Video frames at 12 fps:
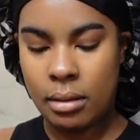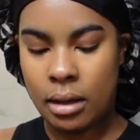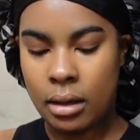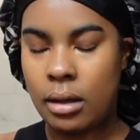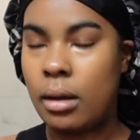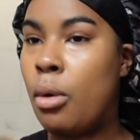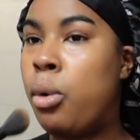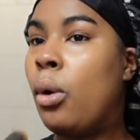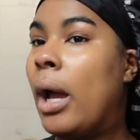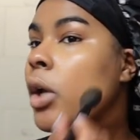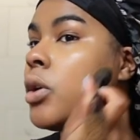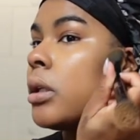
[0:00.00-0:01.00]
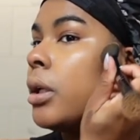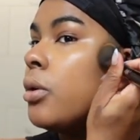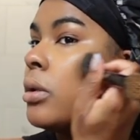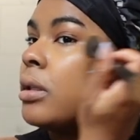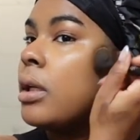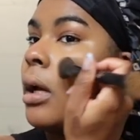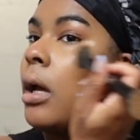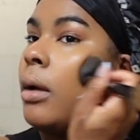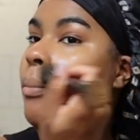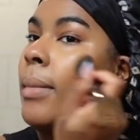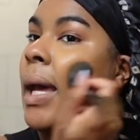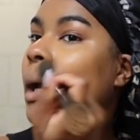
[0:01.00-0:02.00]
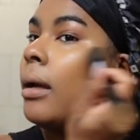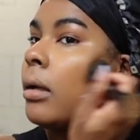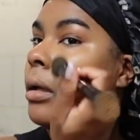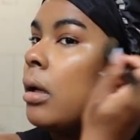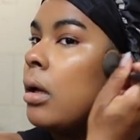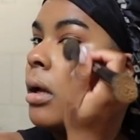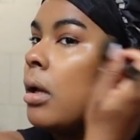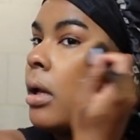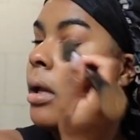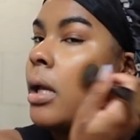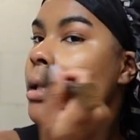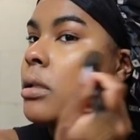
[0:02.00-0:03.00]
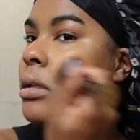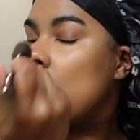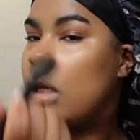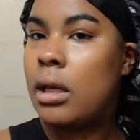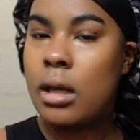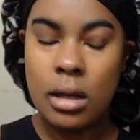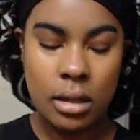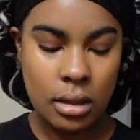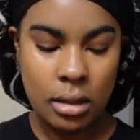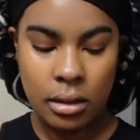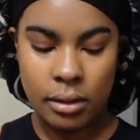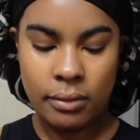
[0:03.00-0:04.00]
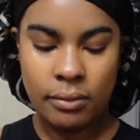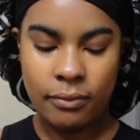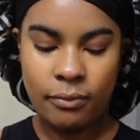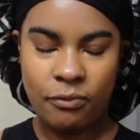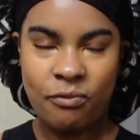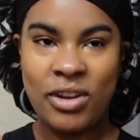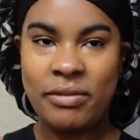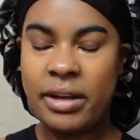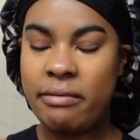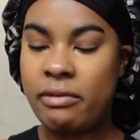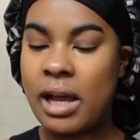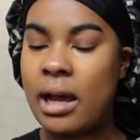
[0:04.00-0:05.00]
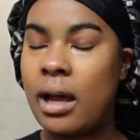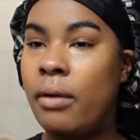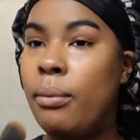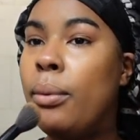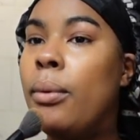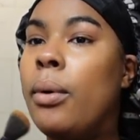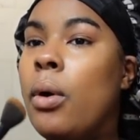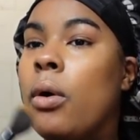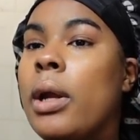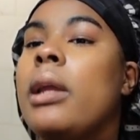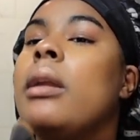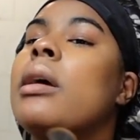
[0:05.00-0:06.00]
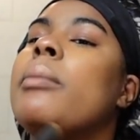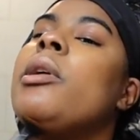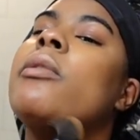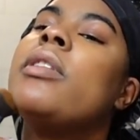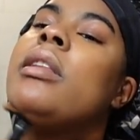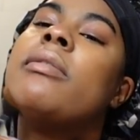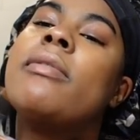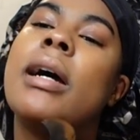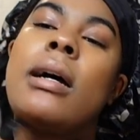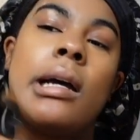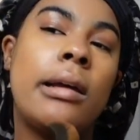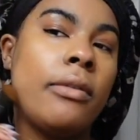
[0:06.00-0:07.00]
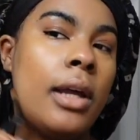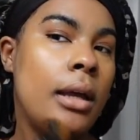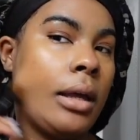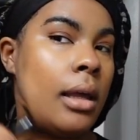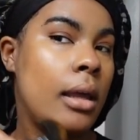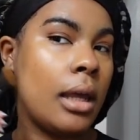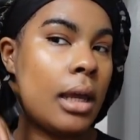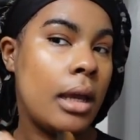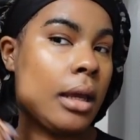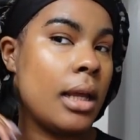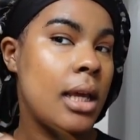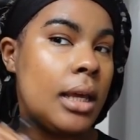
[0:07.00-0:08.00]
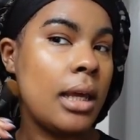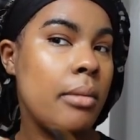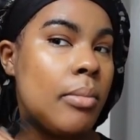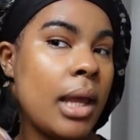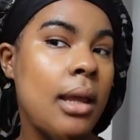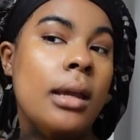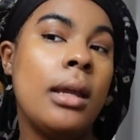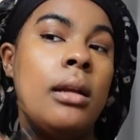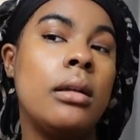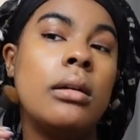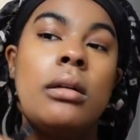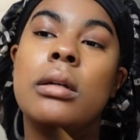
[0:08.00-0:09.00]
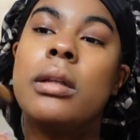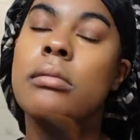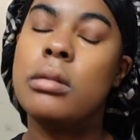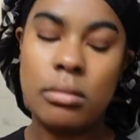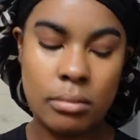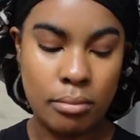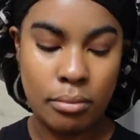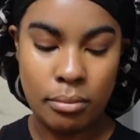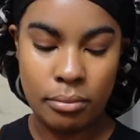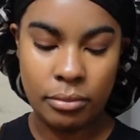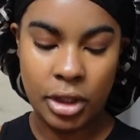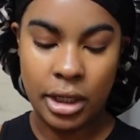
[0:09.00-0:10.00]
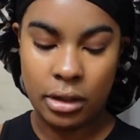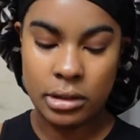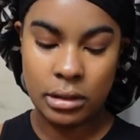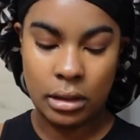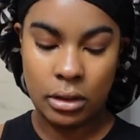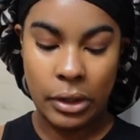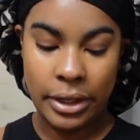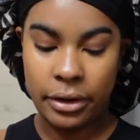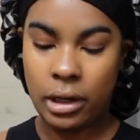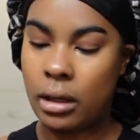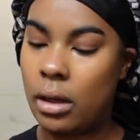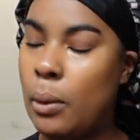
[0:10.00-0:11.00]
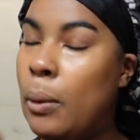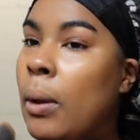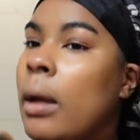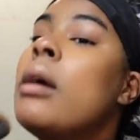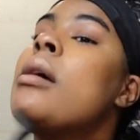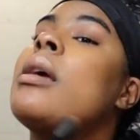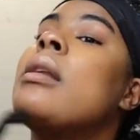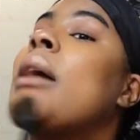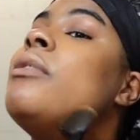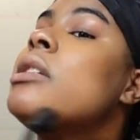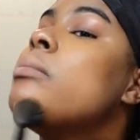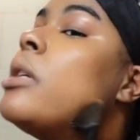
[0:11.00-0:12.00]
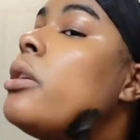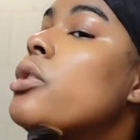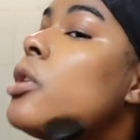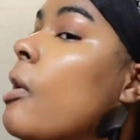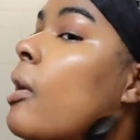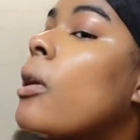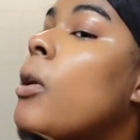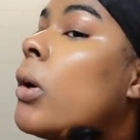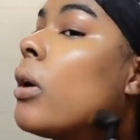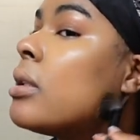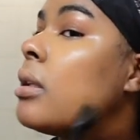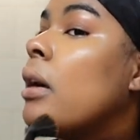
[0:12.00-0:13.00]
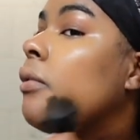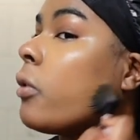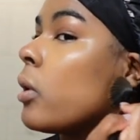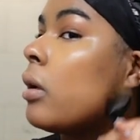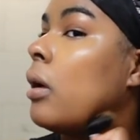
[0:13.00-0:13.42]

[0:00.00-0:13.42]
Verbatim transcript: I used to use the MAC NC55 or NW55, and it hit pan years ago, a year ago. And I've just been trying to hold on to that for the